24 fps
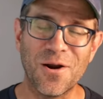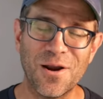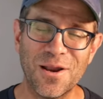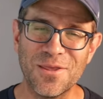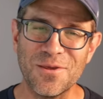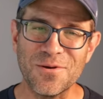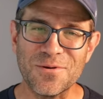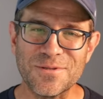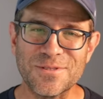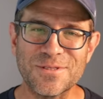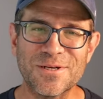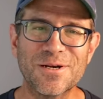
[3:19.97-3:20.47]
or a
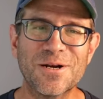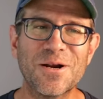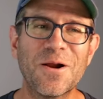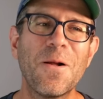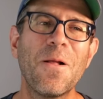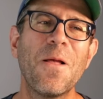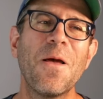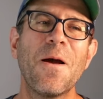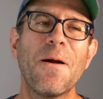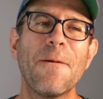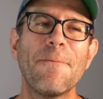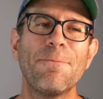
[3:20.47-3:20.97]
user,
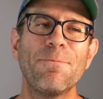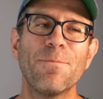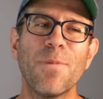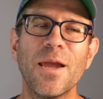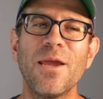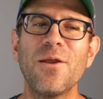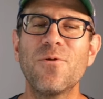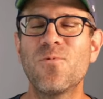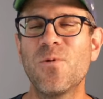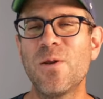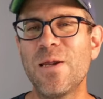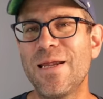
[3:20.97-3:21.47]

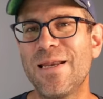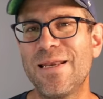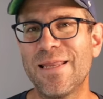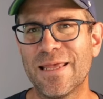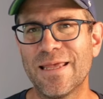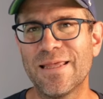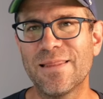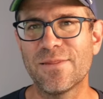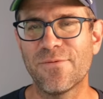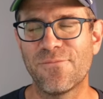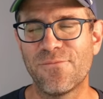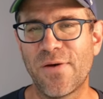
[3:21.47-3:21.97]
might read
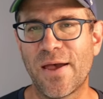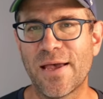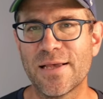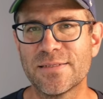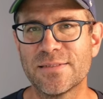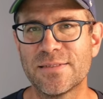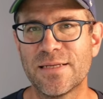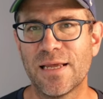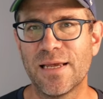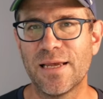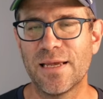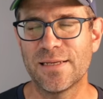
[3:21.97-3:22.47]
in the
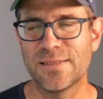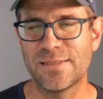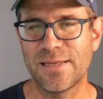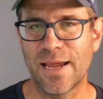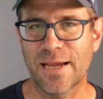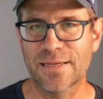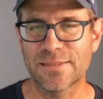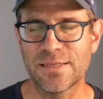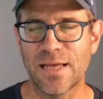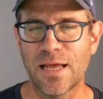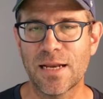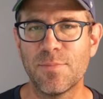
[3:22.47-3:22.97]
FASTA and
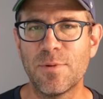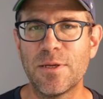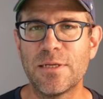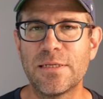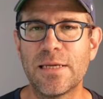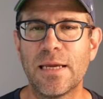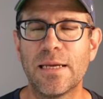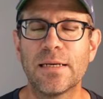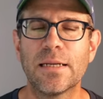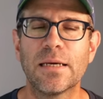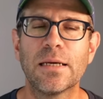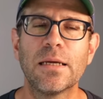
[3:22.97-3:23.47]
taxonomy
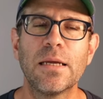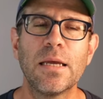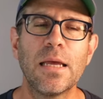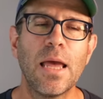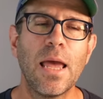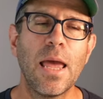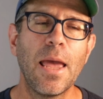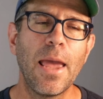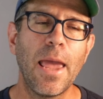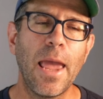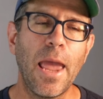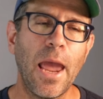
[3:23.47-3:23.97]
data,
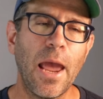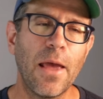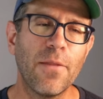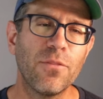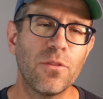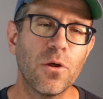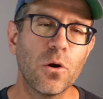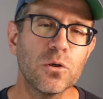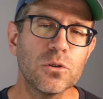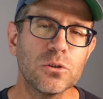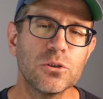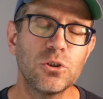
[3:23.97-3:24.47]
and
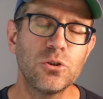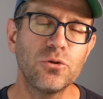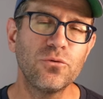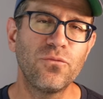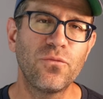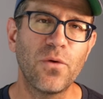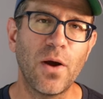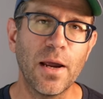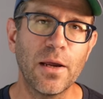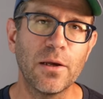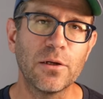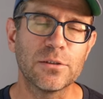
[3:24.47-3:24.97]
those two
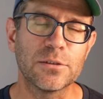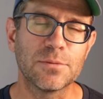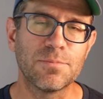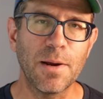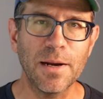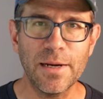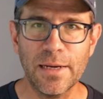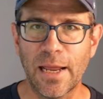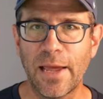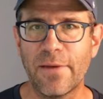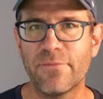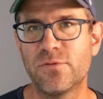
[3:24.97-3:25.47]
files
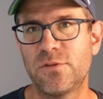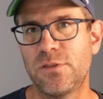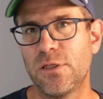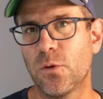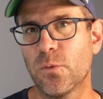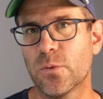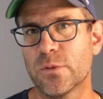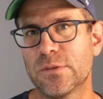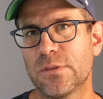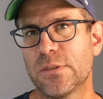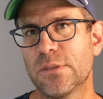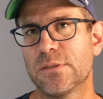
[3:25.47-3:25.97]
might have
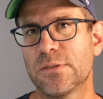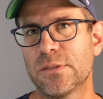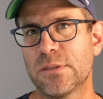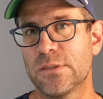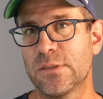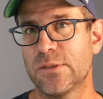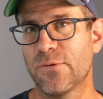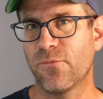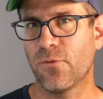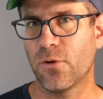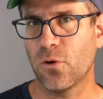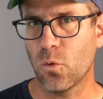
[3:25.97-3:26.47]
sequences in
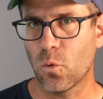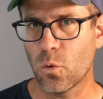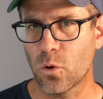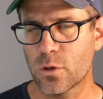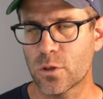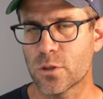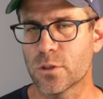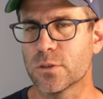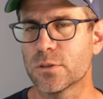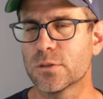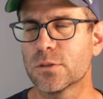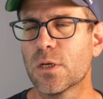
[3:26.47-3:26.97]
different
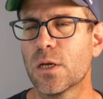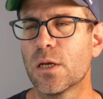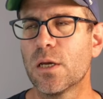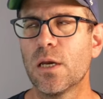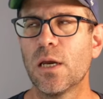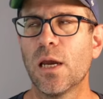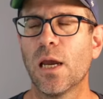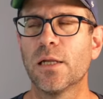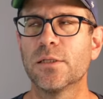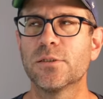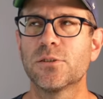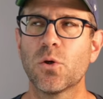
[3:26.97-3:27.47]
orders.
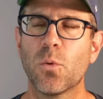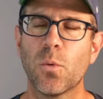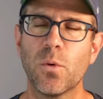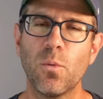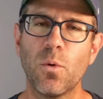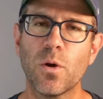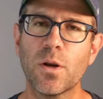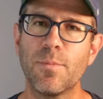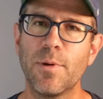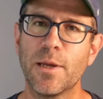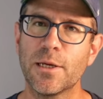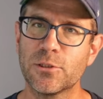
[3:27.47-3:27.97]
And so we
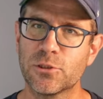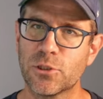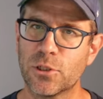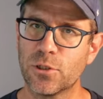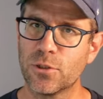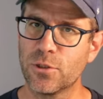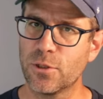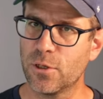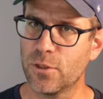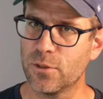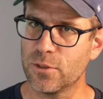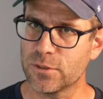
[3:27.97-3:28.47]
want to make
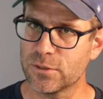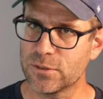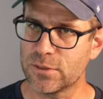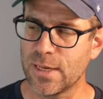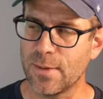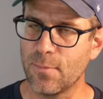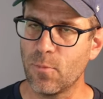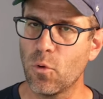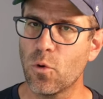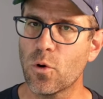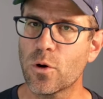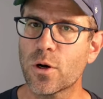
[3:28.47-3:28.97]
sure they're in the
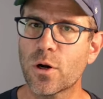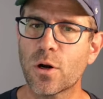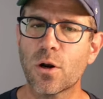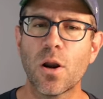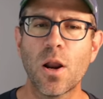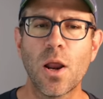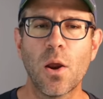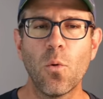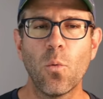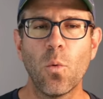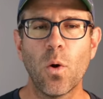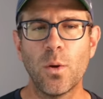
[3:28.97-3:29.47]
same order
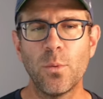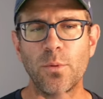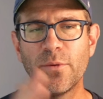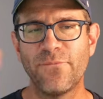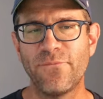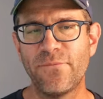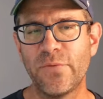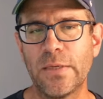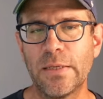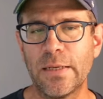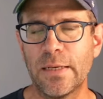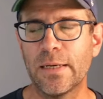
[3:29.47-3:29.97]
when we
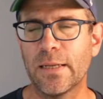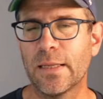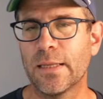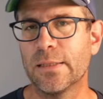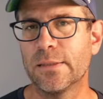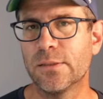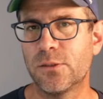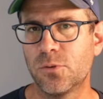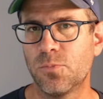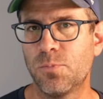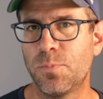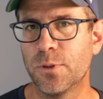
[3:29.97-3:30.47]
feed it
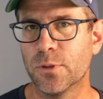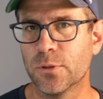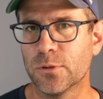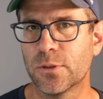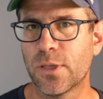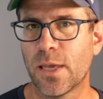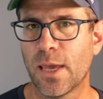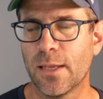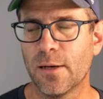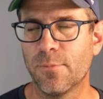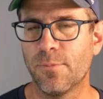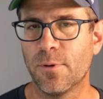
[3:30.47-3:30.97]
into build
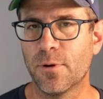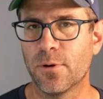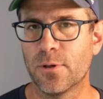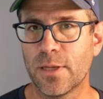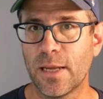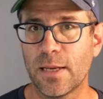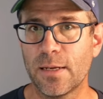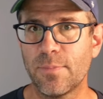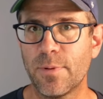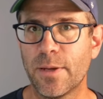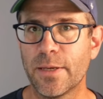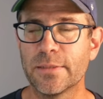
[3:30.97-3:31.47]
kmer
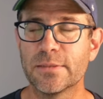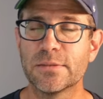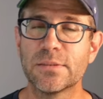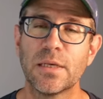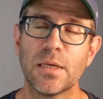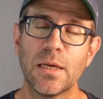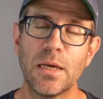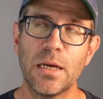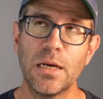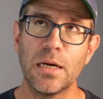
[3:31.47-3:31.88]
database.